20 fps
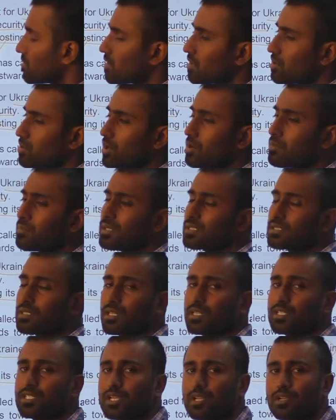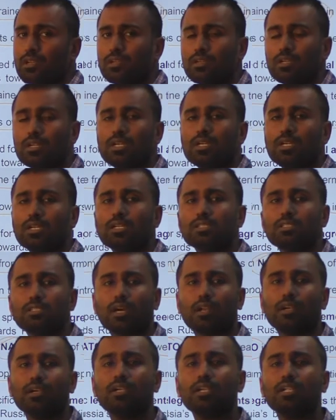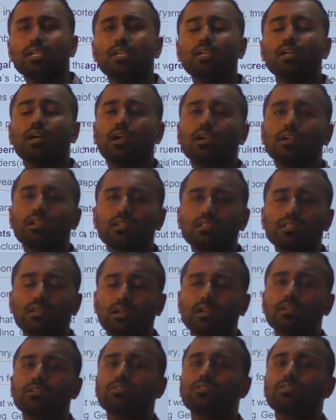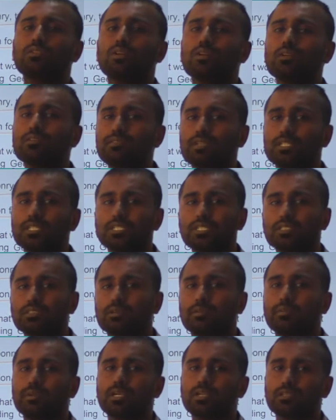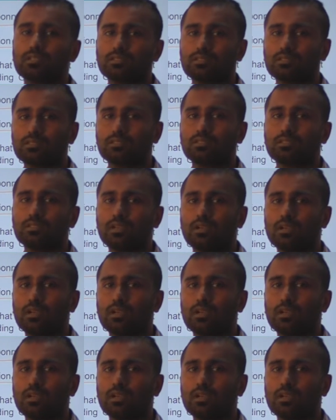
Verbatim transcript: The Donbas region is currently under the control of Russian separatists.